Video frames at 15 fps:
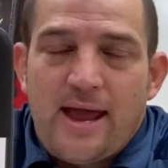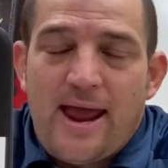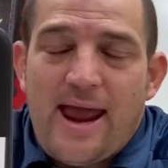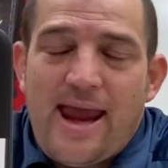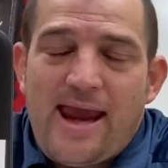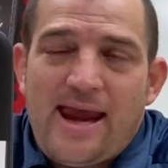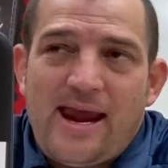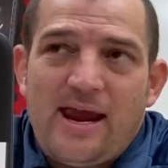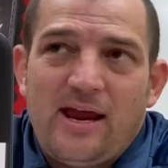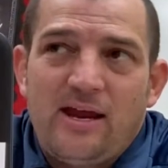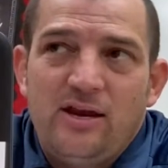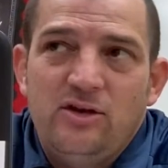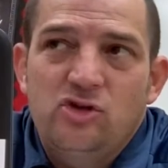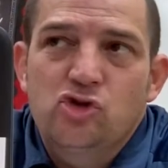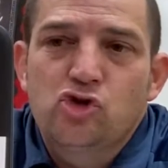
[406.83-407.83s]

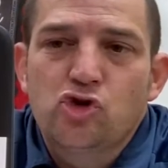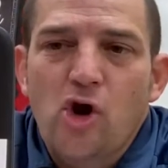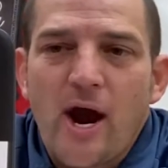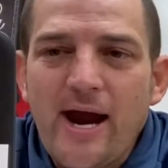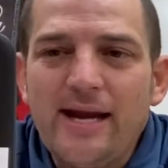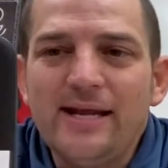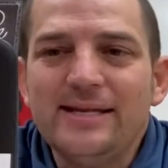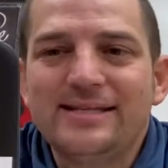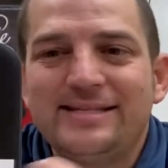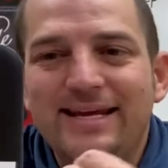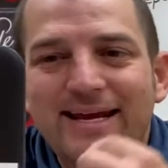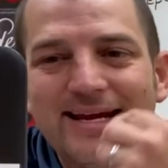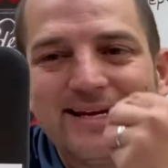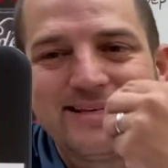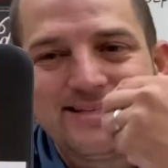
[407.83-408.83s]
and try to
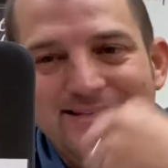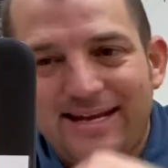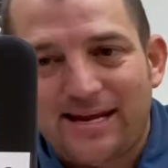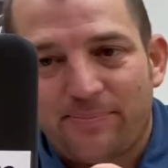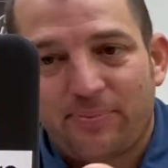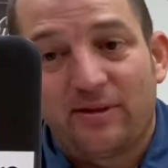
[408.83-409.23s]
dig deep.